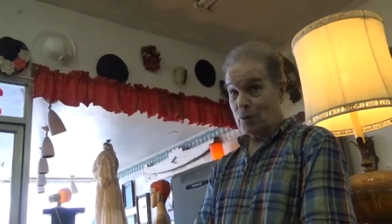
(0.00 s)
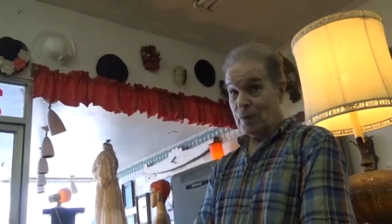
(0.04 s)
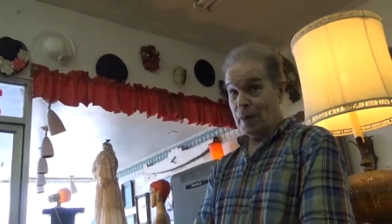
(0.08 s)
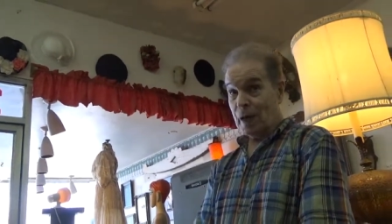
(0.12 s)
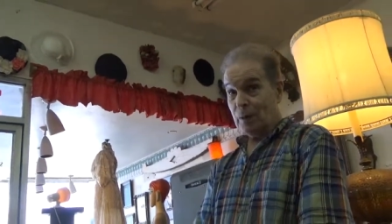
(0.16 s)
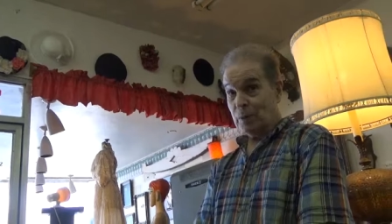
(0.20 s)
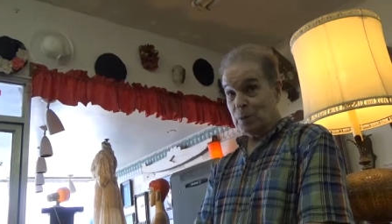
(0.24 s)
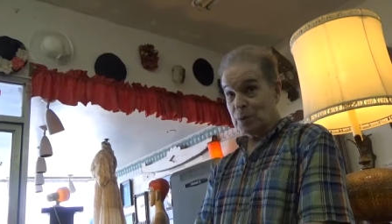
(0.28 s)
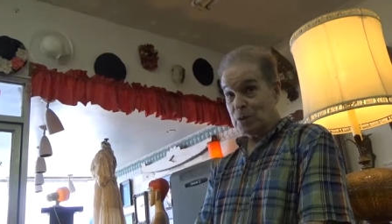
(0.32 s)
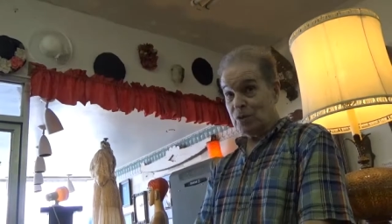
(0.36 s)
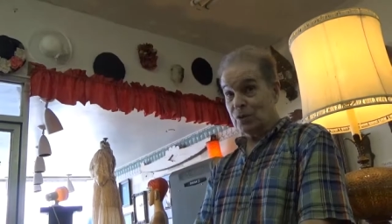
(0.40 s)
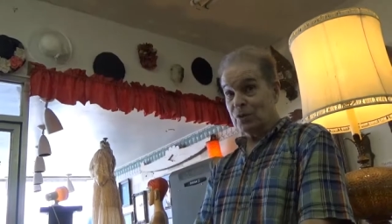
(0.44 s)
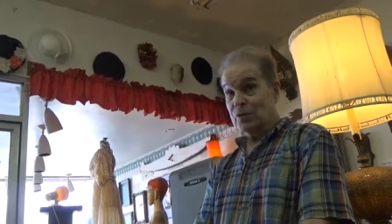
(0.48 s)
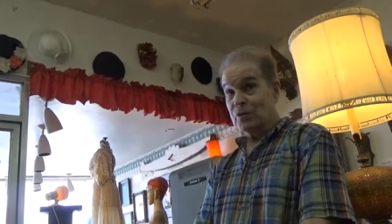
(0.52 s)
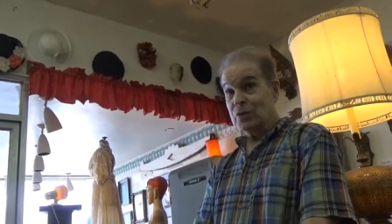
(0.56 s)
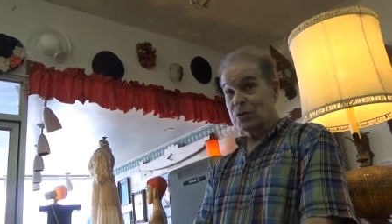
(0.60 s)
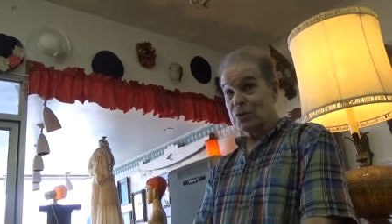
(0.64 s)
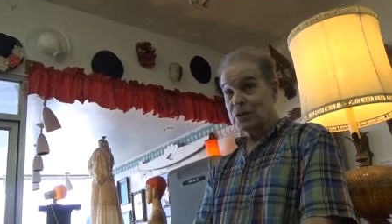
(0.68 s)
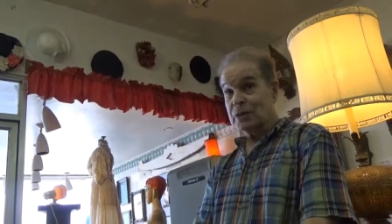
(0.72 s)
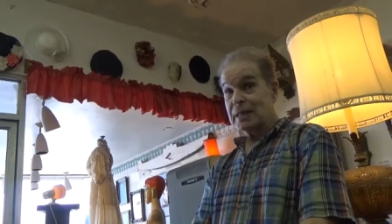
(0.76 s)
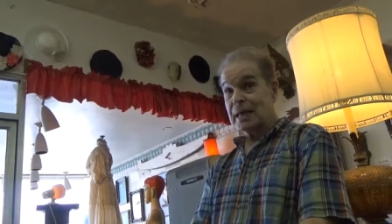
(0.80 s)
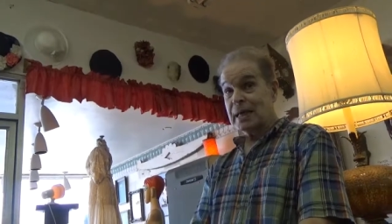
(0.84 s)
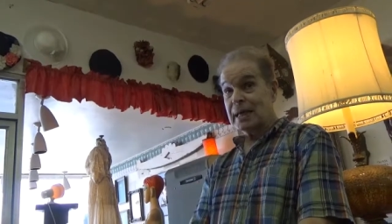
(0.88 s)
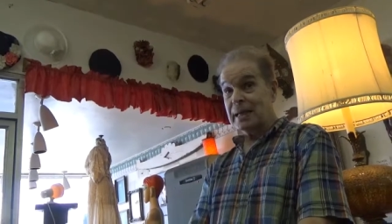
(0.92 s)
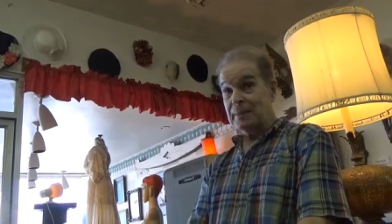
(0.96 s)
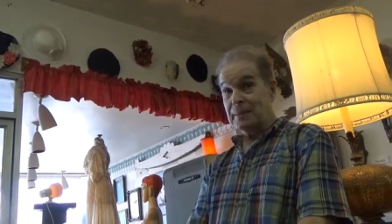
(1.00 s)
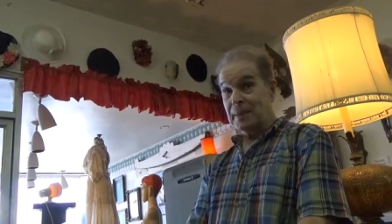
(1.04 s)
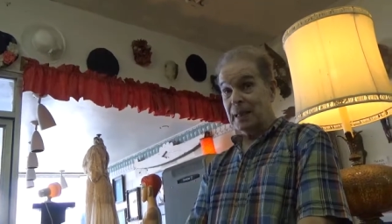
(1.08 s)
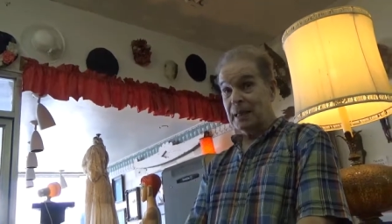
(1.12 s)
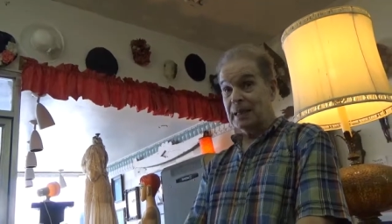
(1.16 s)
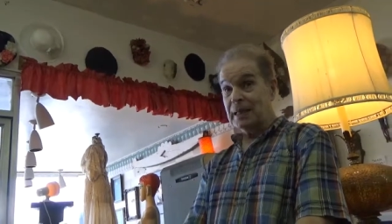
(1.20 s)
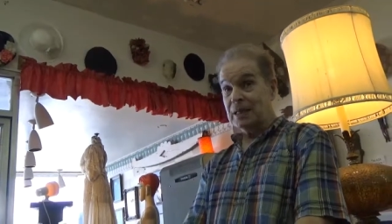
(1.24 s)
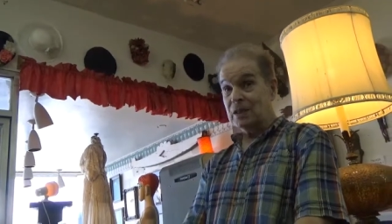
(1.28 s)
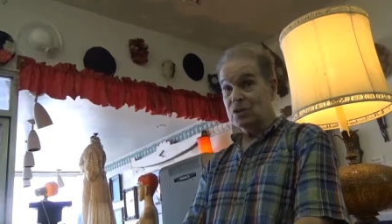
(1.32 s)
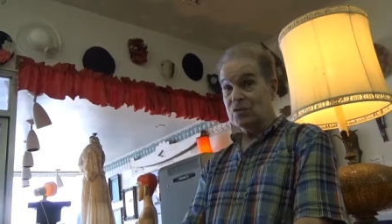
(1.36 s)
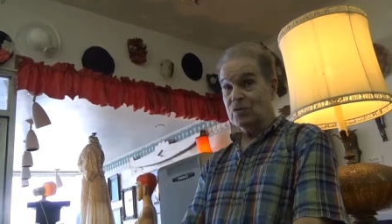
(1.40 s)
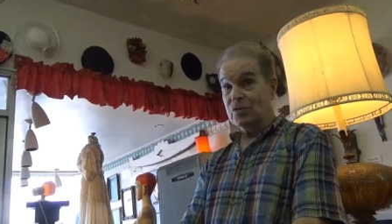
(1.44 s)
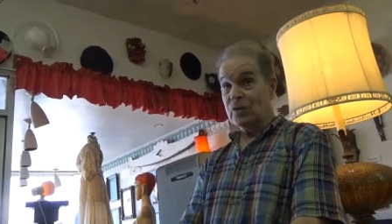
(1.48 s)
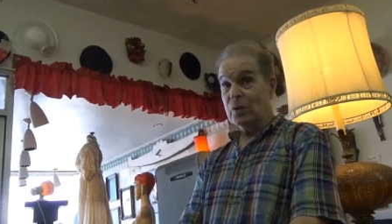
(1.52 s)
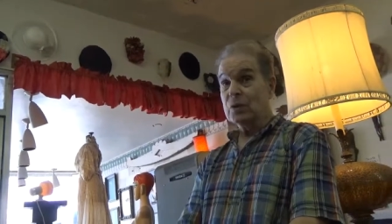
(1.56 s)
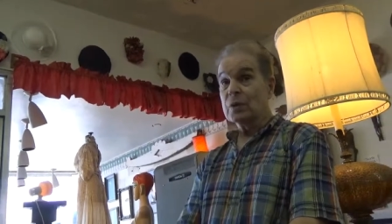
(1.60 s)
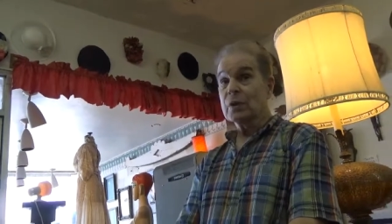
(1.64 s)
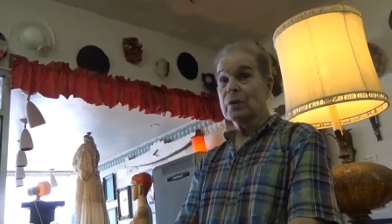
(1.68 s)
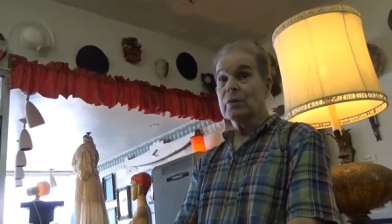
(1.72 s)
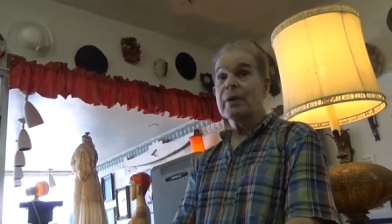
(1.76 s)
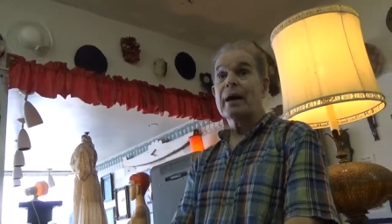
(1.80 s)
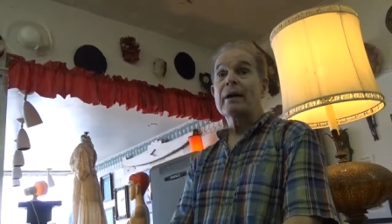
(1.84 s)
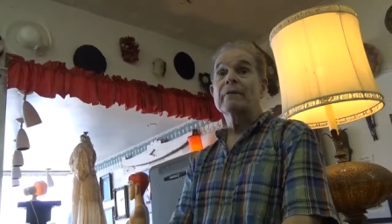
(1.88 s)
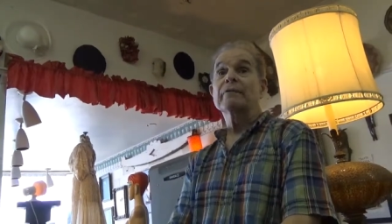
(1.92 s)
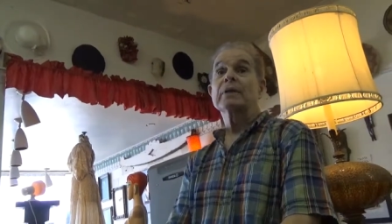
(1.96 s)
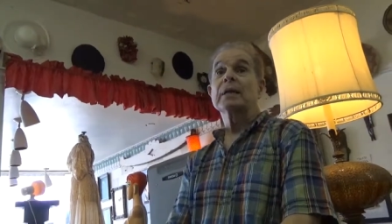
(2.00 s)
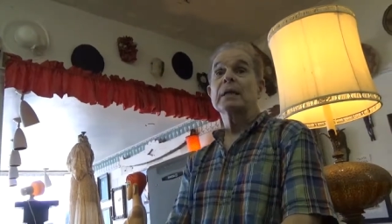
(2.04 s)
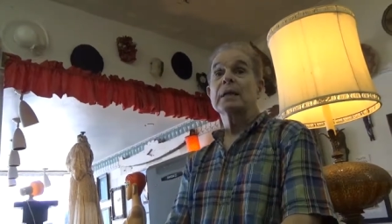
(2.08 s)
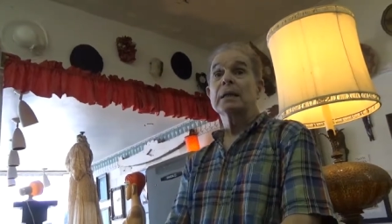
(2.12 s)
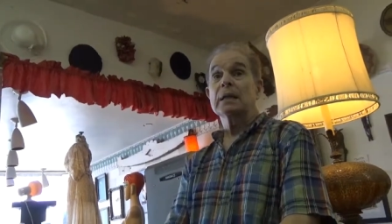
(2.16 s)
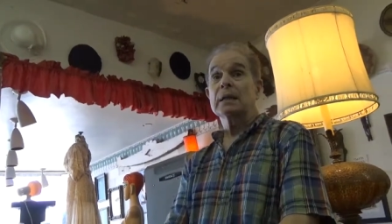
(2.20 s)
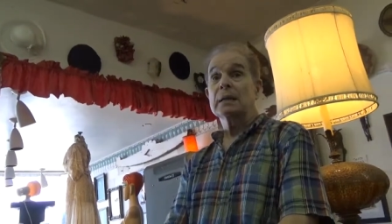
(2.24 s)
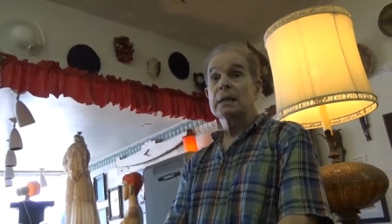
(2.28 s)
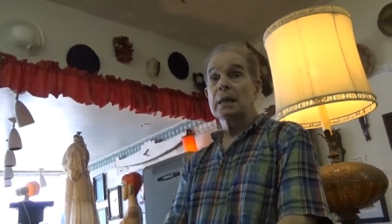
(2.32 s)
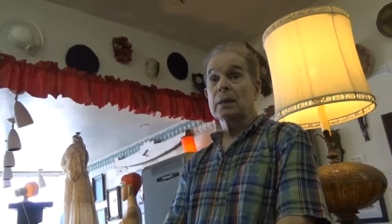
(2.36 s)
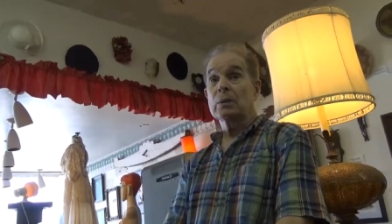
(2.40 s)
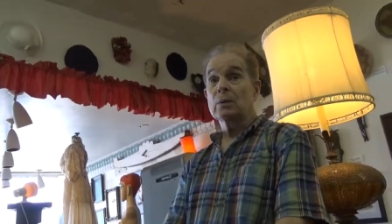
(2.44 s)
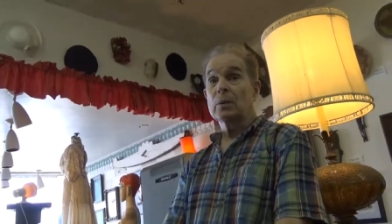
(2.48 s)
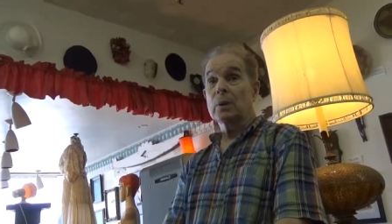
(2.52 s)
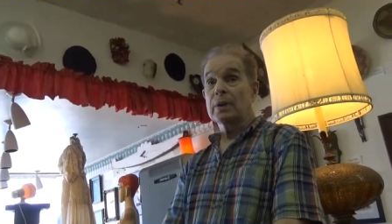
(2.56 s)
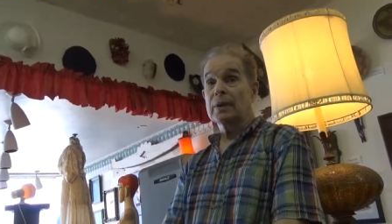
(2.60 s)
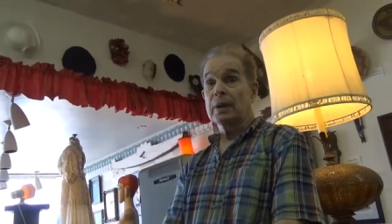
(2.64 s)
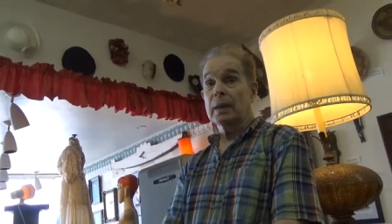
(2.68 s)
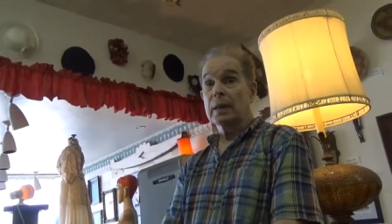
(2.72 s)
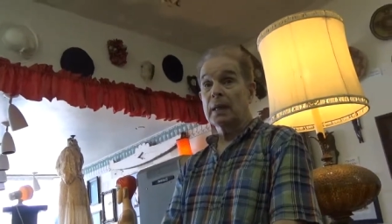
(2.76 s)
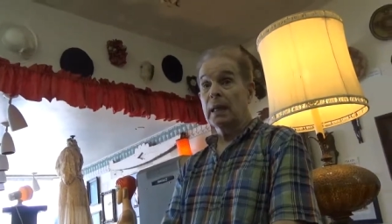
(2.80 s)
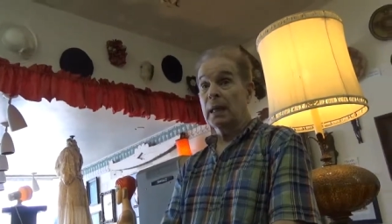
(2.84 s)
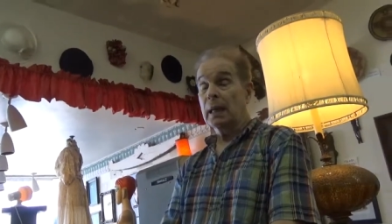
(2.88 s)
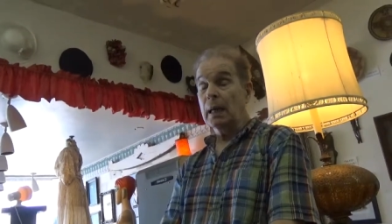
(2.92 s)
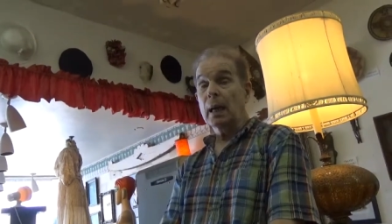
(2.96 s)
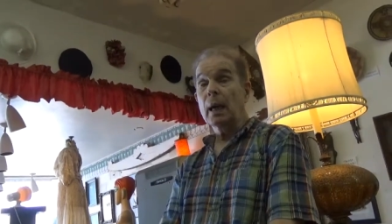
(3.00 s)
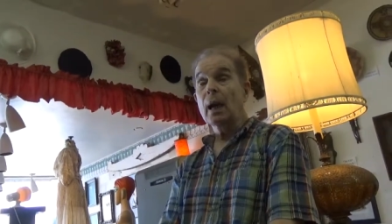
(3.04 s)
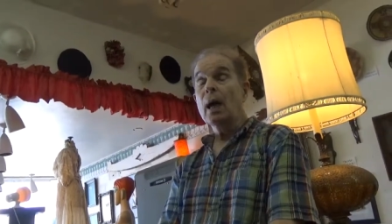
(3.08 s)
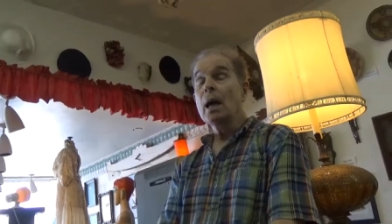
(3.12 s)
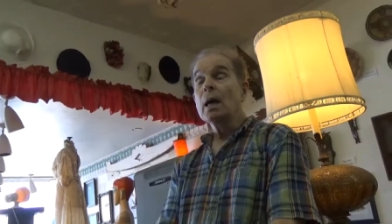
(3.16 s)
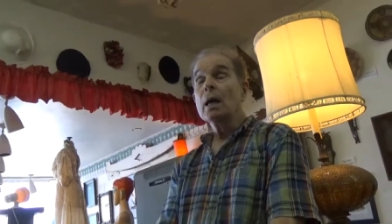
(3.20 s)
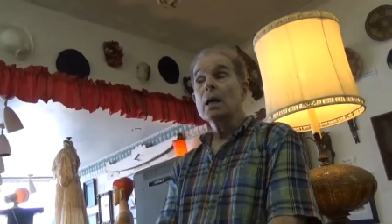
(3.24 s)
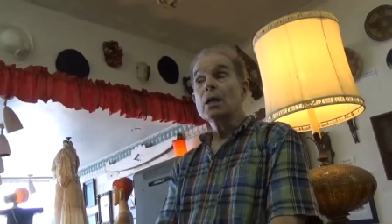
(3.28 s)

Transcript: That was the first time that he's photographed anything with it in it.